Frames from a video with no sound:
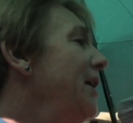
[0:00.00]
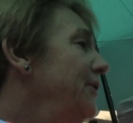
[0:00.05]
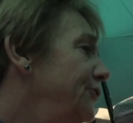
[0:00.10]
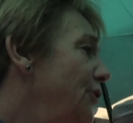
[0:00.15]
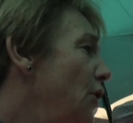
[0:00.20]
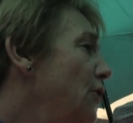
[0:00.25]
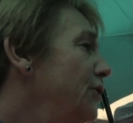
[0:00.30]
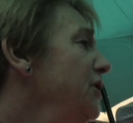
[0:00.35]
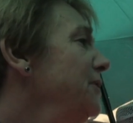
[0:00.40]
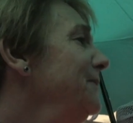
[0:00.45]

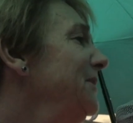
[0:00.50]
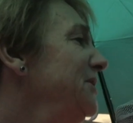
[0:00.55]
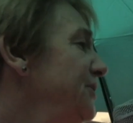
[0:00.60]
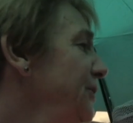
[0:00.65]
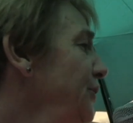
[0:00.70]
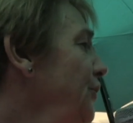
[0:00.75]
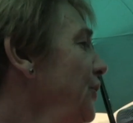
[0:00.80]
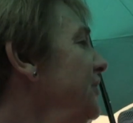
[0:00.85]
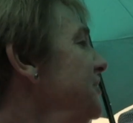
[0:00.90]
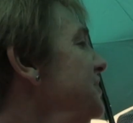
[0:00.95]
documents
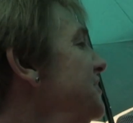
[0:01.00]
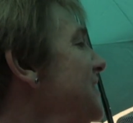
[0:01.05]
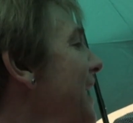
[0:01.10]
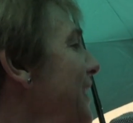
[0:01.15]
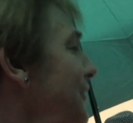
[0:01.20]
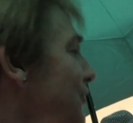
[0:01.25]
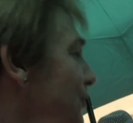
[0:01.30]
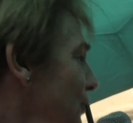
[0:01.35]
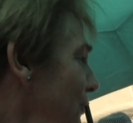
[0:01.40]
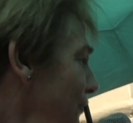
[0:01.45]
that you can
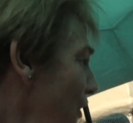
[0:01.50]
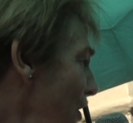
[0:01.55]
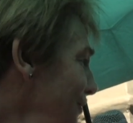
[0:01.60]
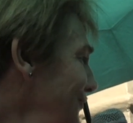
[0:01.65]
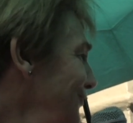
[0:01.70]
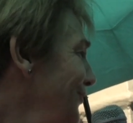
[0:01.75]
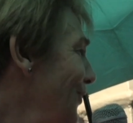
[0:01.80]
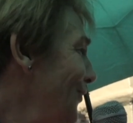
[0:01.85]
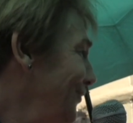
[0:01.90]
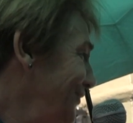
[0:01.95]
take to your
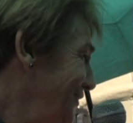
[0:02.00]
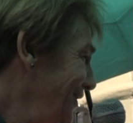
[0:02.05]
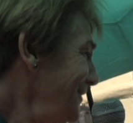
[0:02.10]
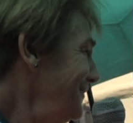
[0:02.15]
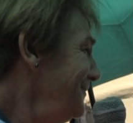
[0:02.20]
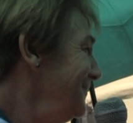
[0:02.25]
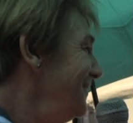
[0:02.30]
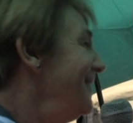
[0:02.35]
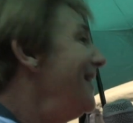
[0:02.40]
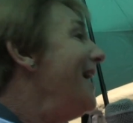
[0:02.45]
own doctor
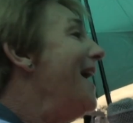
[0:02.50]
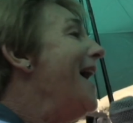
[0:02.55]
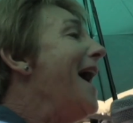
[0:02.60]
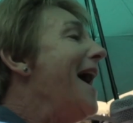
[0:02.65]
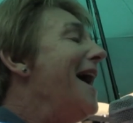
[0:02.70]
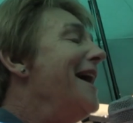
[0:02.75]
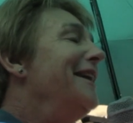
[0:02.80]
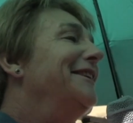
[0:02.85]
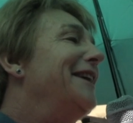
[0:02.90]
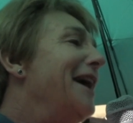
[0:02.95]

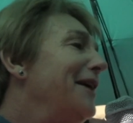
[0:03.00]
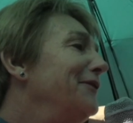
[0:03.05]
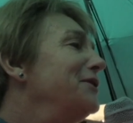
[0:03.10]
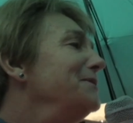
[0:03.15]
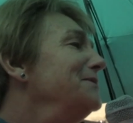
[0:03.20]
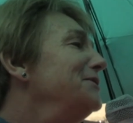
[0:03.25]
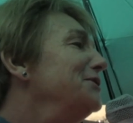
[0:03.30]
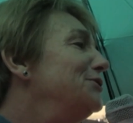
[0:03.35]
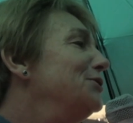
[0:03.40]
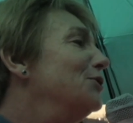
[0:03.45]
and get
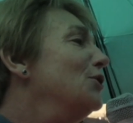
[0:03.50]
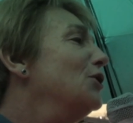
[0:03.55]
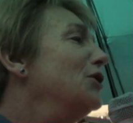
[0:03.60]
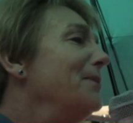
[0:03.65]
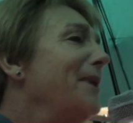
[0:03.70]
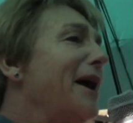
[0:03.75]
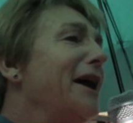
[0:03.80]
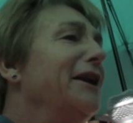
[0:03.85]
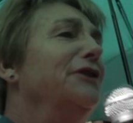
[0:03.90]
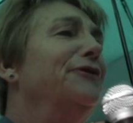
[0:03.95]
them to talk
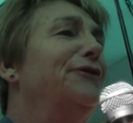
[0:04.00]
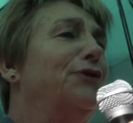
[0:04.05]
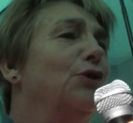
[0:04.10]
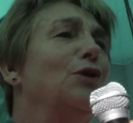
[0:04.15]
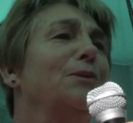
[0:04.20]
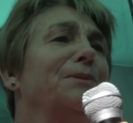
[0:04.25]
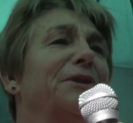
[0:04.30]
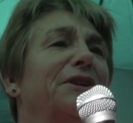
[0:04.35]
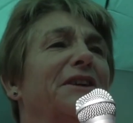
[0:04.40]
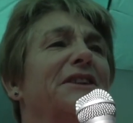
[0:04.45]
about
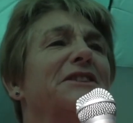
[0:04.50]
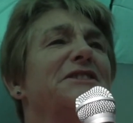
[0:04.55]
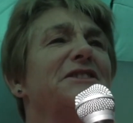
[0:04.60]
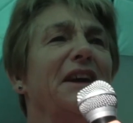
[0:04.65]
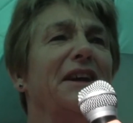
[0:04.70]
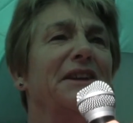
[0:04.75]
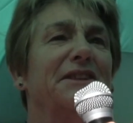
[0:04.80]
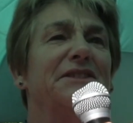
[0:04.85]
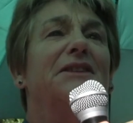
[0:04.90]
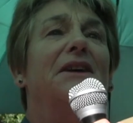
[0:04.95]
informed
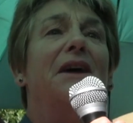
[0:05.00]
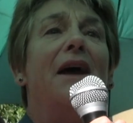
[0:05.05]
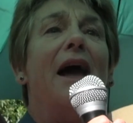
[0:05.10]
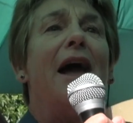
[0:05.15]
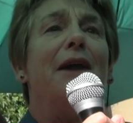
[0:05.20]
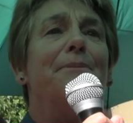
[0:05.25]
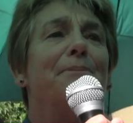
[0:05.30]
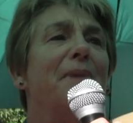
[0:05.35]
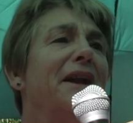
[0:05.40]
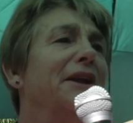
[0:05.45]
consent
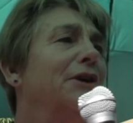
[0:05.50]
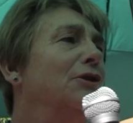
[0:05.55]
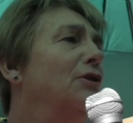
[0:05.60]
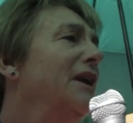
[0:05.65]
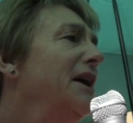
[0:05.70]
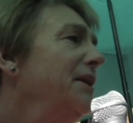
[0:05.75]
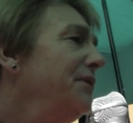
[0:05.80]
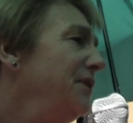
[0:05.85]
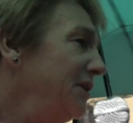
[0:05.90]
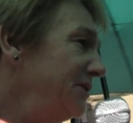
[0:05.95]
and
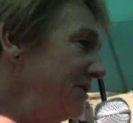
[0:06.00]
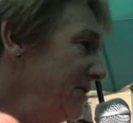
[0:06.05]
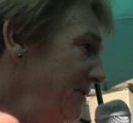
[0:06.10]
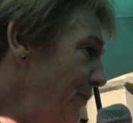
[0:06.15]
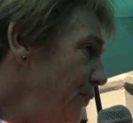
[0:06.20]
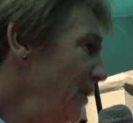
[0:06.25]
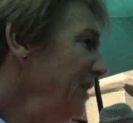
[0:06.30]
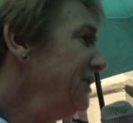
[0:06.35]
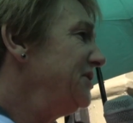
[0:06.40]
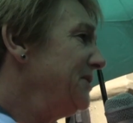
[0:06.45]
medical ethics and
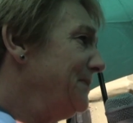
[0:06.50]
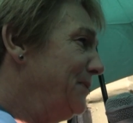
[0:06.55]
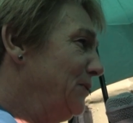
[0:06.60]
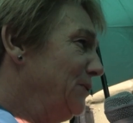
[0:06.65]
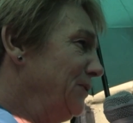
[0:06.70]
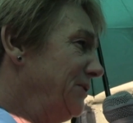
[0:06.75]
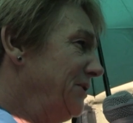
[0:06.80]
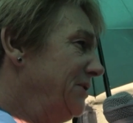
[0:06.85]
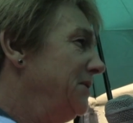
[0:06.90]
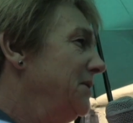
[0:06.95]

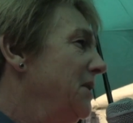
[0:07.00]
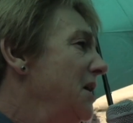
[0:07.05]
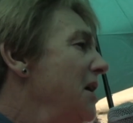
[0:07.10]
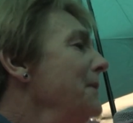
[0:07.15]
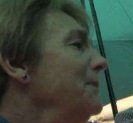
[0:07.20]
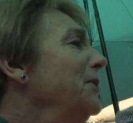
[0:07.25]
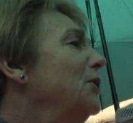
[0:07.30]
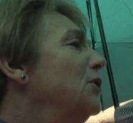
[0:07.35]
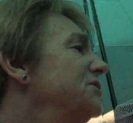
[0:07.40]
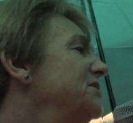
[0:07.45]
principles,
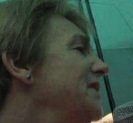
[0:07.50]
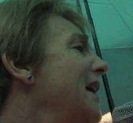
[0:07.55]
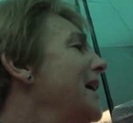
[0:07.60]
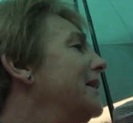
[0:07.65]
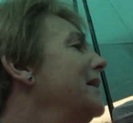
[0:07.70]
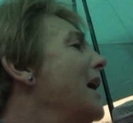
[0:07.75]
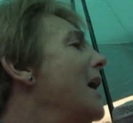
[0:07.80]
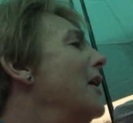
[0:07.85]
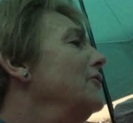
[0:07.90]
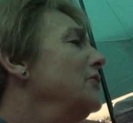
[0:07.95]
because they are
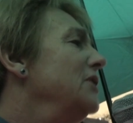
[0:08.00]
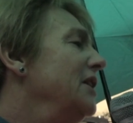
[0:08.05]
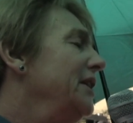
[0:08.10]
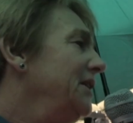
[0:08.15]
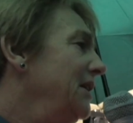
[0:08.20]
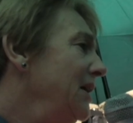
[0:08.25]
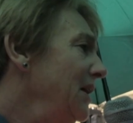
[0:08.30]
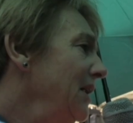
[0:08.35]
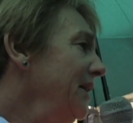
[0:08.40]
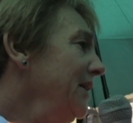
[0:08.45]
currently
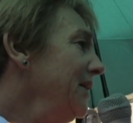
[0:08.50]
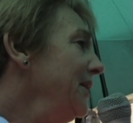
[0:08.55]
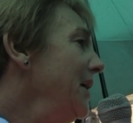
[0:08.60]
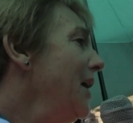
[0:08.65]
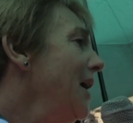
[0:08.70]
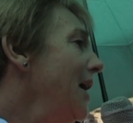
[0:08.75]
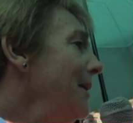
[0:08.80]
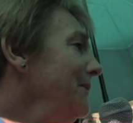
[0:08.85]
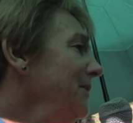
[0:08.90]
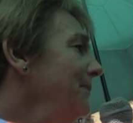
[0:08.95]
killing and
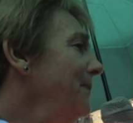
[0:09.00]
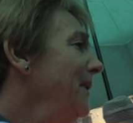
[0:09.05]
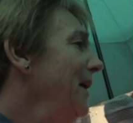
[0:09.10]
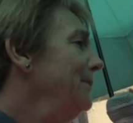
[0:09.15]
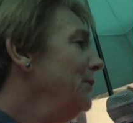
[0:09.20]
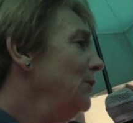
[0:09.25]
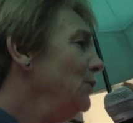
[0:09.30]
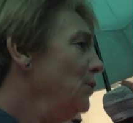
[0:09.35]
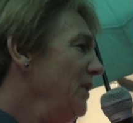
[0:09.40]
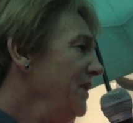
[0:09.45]
harming
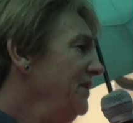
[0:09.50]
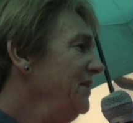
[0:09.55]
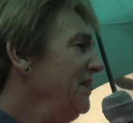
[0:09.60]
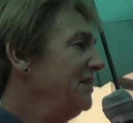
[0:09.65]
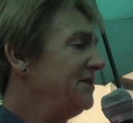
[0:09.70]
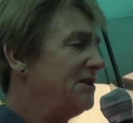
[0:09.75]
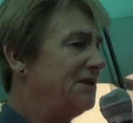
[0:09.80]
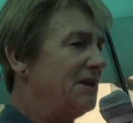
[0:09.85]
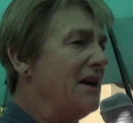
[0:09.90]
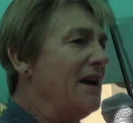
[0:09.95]
people with
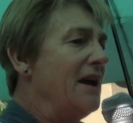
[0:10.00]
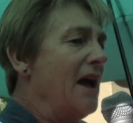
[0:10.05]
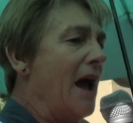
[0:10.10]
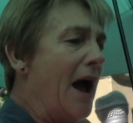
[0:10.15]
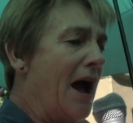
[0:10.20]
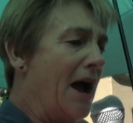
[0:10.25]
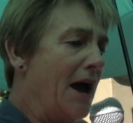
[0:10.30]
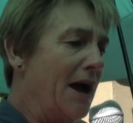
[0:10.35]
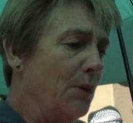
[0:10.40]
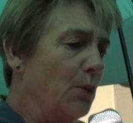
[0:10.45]
this,
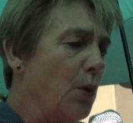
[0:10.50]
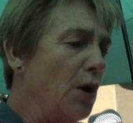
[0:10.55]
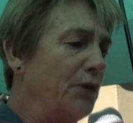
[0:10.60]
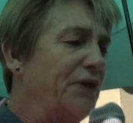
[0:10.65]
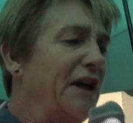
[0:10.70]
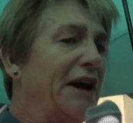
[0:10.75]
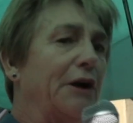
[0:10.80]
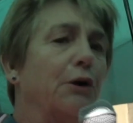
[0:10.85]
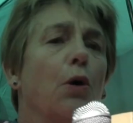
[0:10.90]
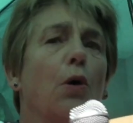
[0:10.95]
what
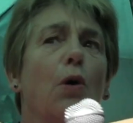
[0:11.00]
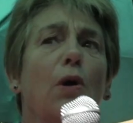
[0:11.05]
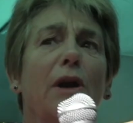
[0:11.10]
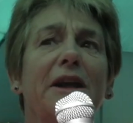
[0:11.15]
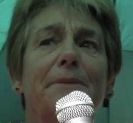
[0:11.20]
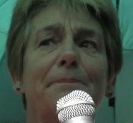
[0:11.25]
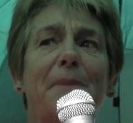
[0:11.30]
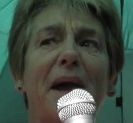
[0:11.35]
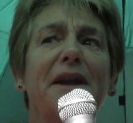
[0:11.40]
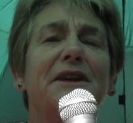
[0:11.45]
they're
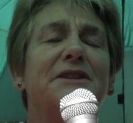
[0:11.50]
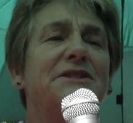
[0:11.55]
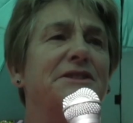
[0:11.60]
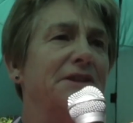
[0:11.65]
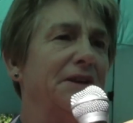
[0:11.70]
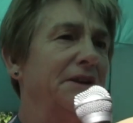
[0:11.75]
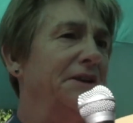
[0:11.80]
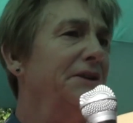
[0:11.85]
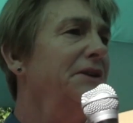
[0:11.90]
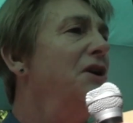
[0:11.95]
calling
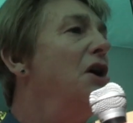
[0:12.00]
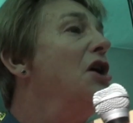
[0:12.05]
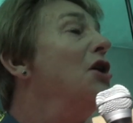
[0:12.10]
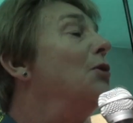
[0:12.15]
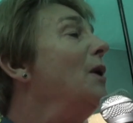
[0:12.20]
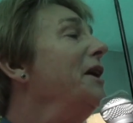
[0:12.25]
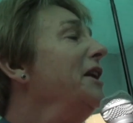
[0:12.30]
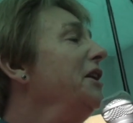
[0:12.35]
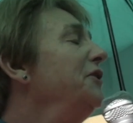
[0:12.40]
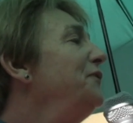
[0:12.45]
medicine,
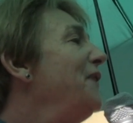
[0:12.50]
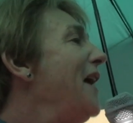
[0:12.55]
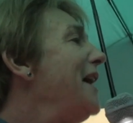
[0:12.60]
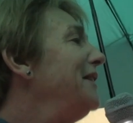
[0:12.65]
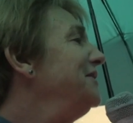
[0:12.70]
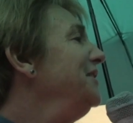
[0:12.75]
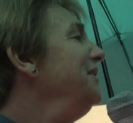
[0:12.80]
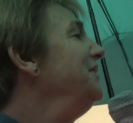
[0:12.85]
when in fact